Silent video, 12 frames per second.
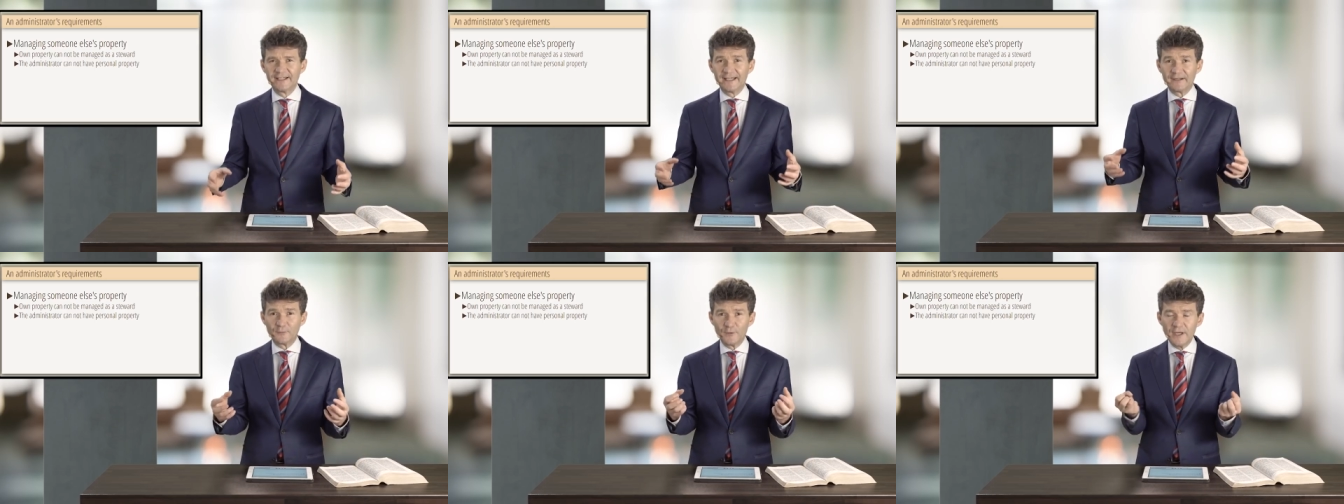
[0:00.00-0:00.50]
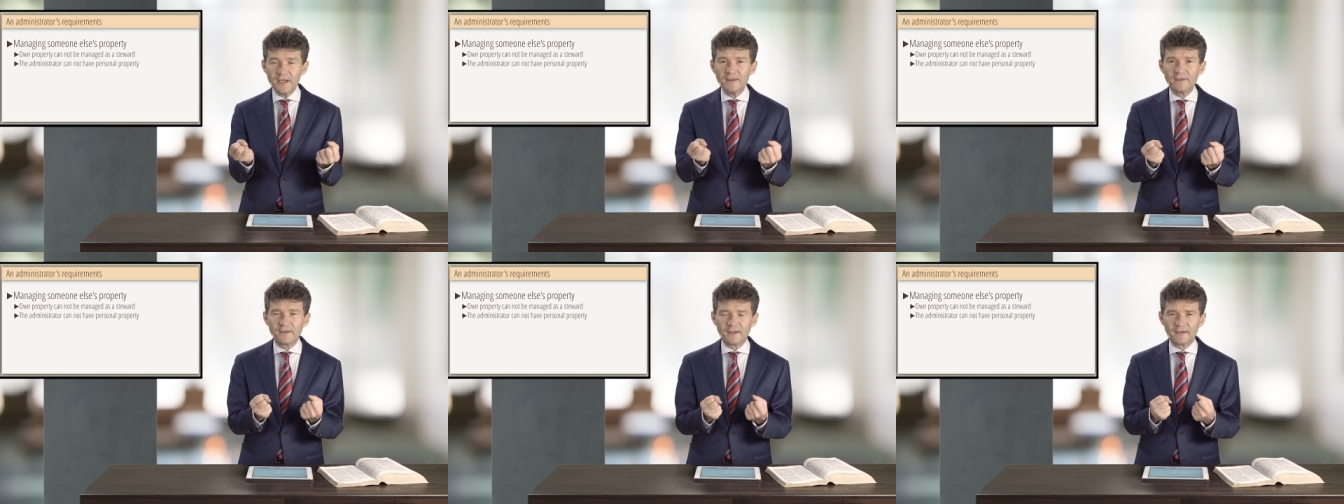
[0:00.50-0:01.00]
and we
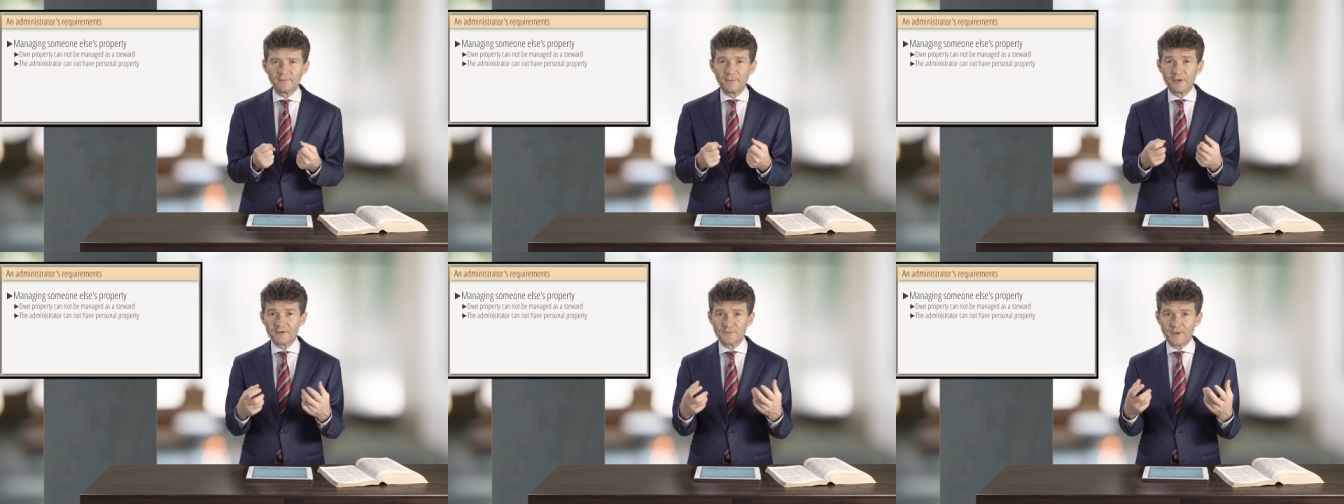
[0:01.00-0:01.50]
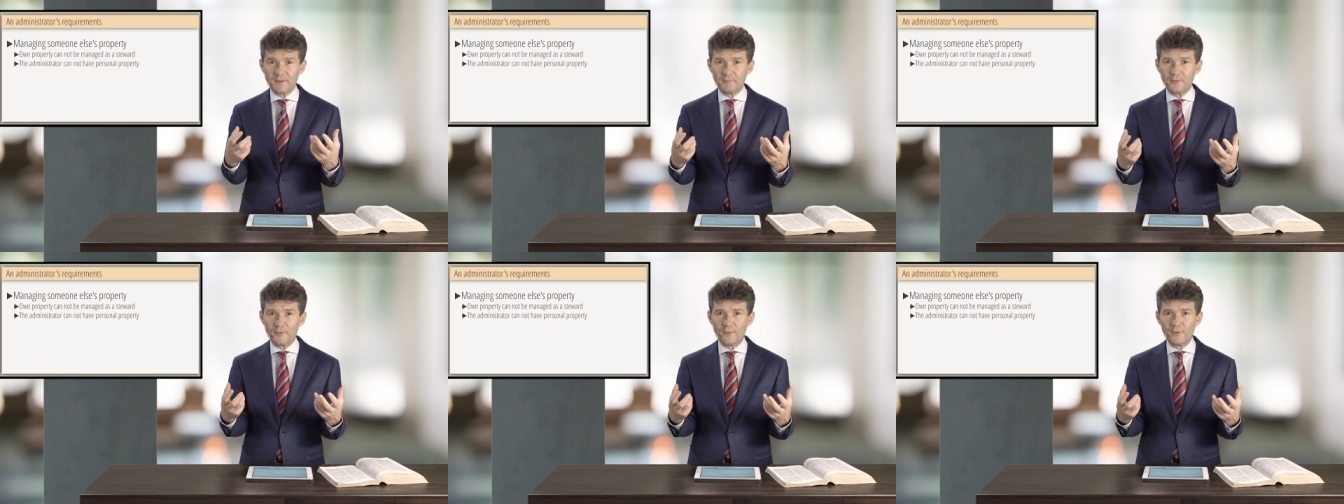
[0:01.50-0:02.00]
think, because we are
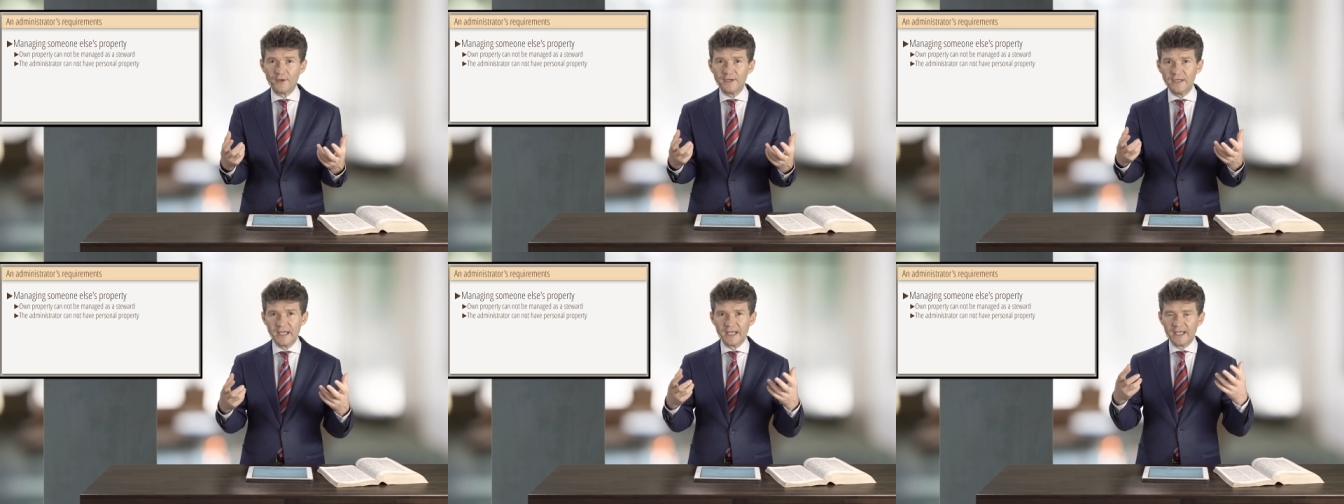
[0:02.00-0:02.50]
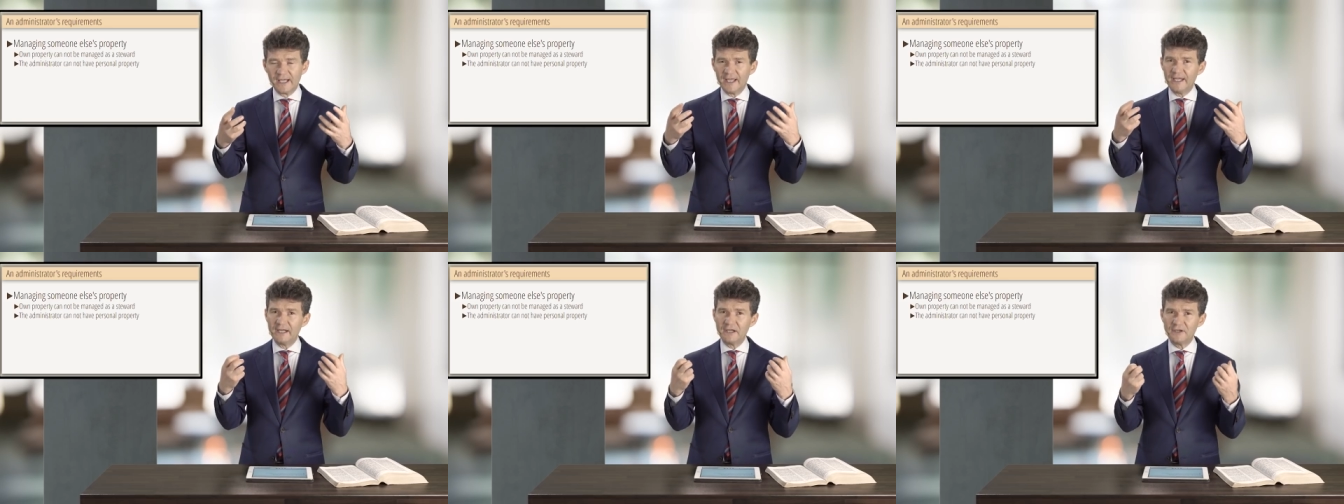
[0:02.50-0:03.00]
born
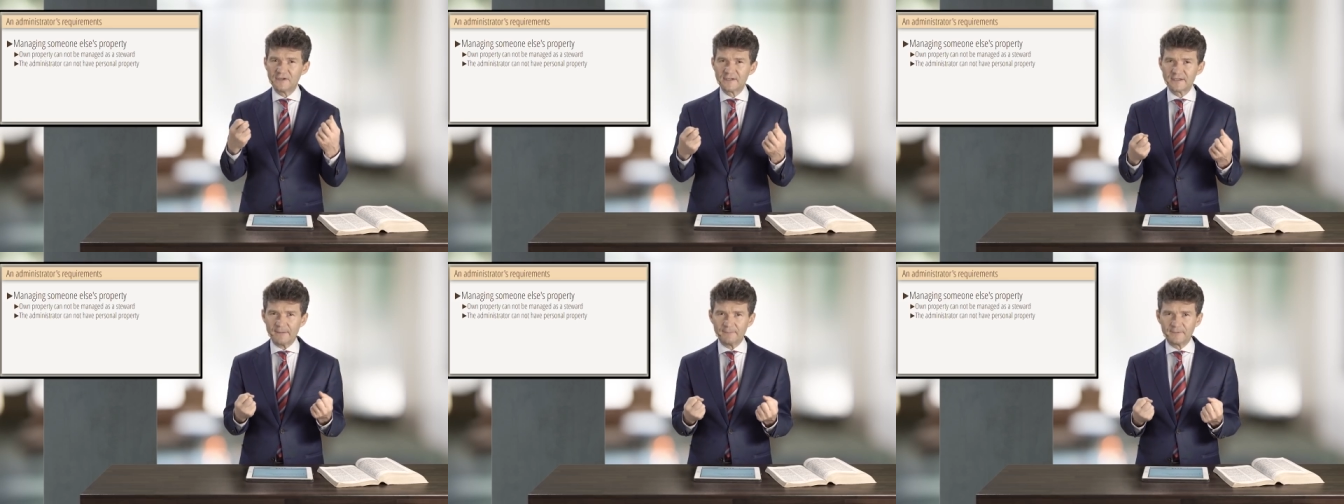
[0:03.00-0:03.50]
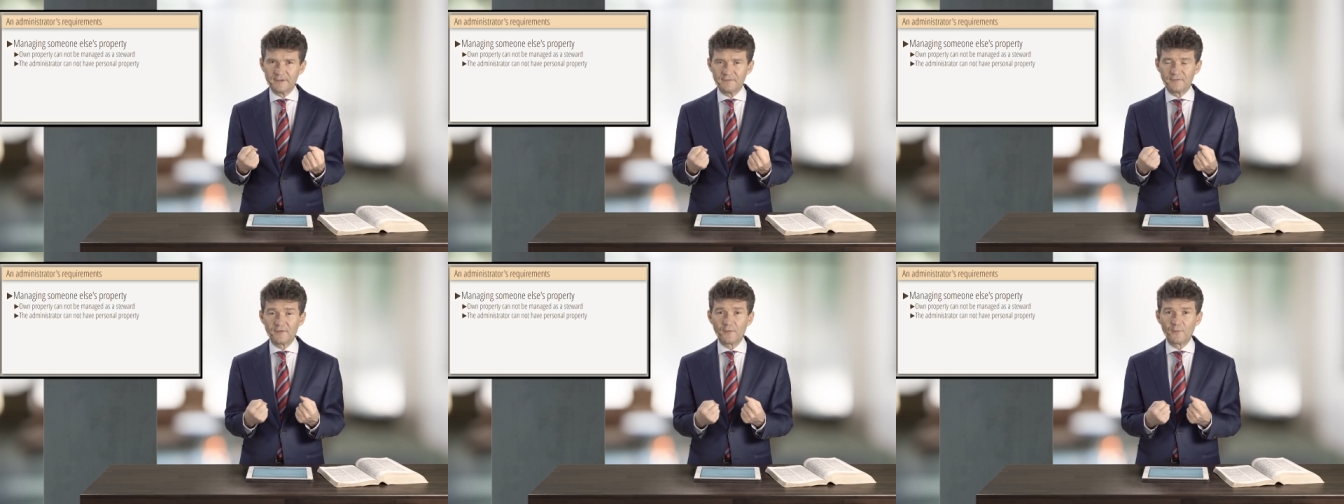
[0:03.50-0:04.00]
in a
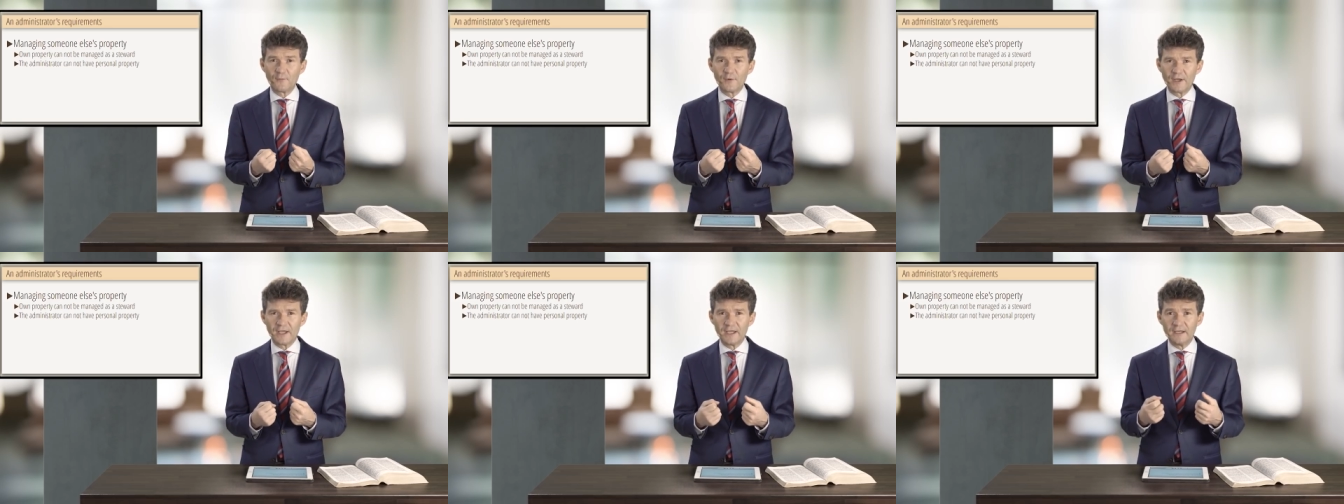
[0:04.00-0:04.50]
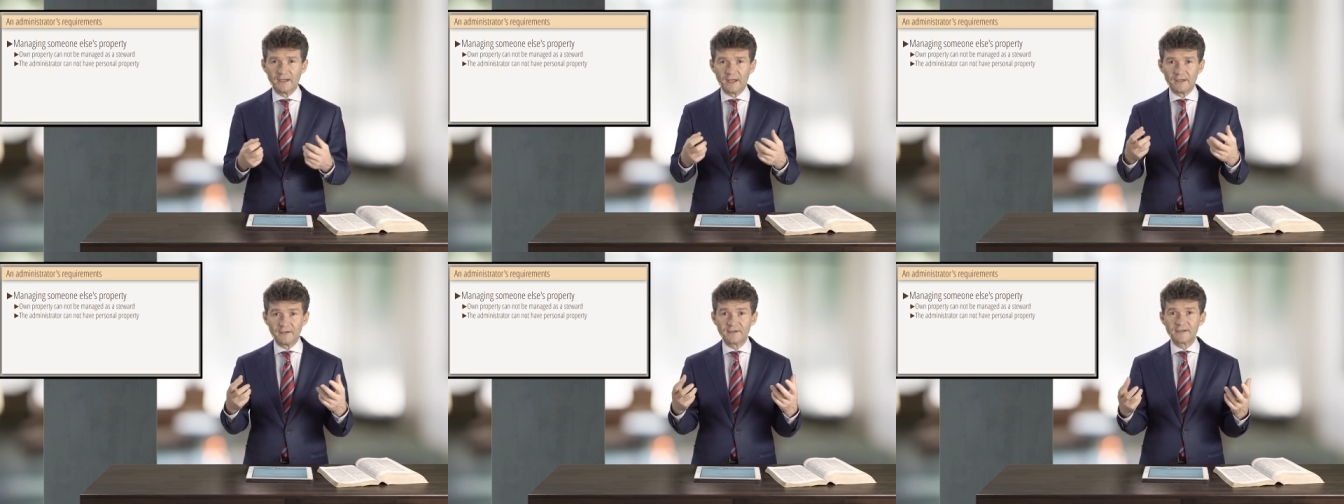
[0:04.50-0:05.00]
deceptive way, in
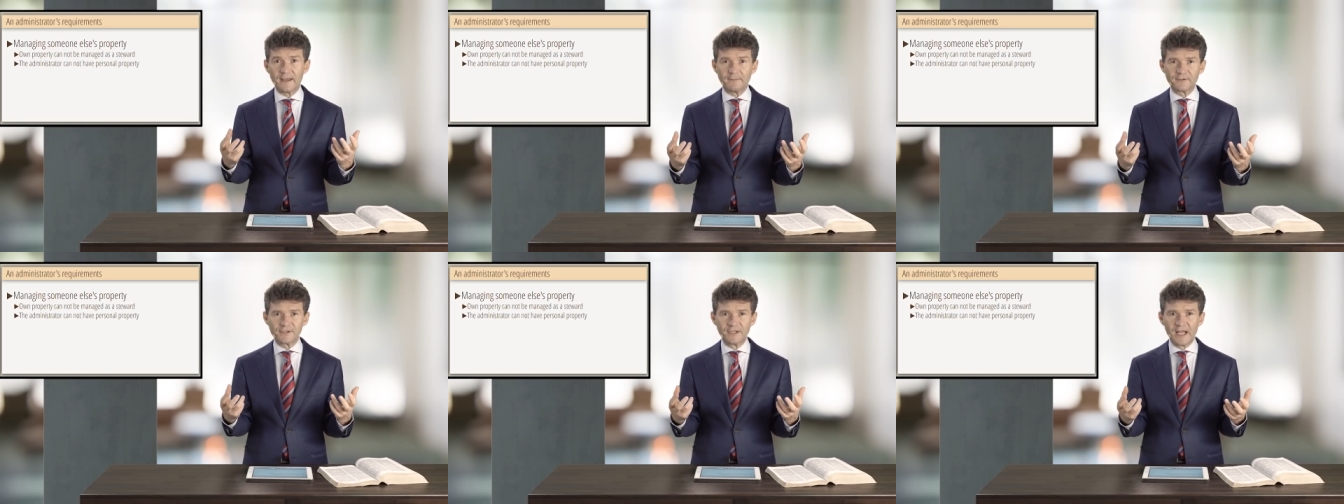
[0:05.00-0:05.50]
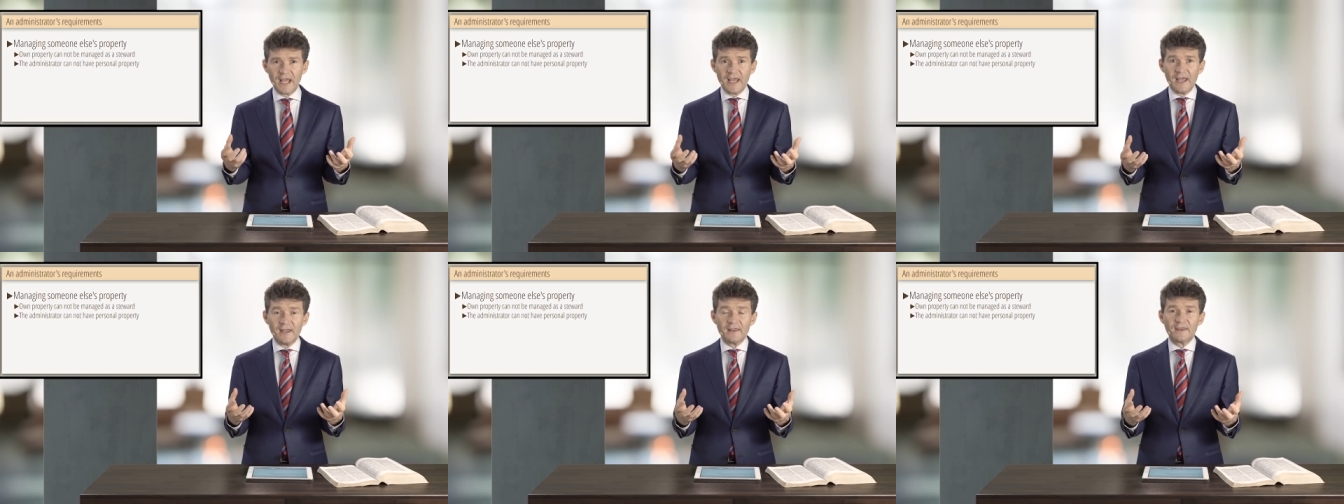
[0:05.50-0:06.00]
a deception,
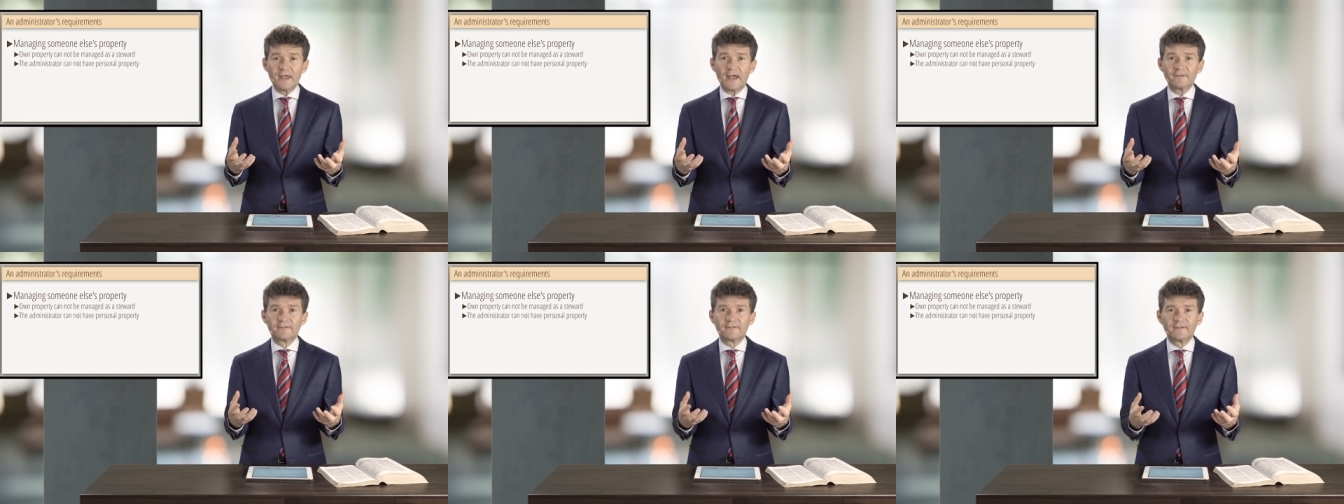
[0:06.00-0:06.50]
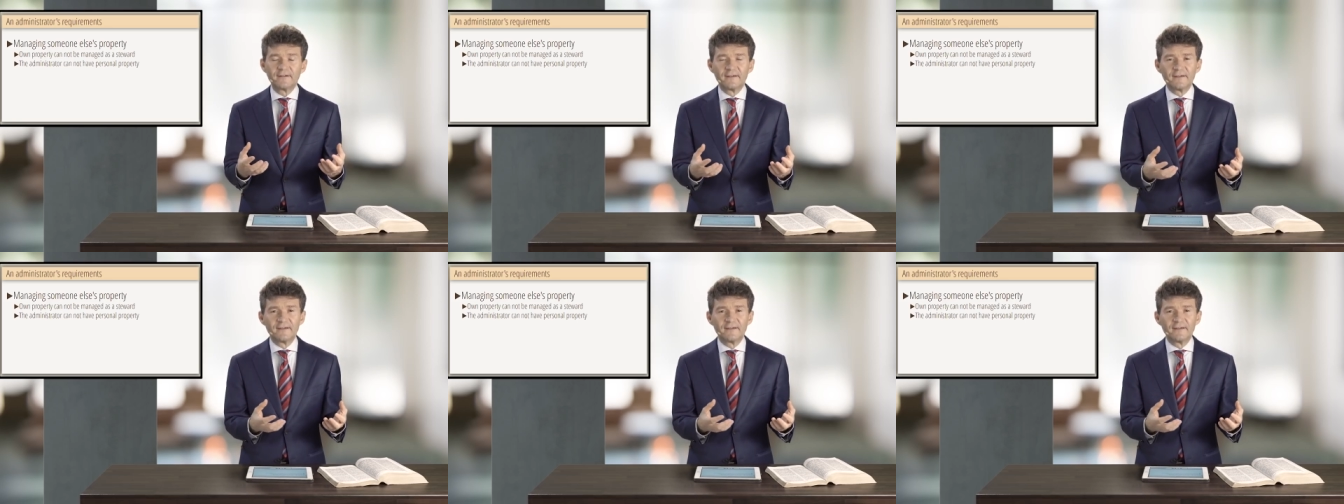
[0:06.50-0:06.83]
that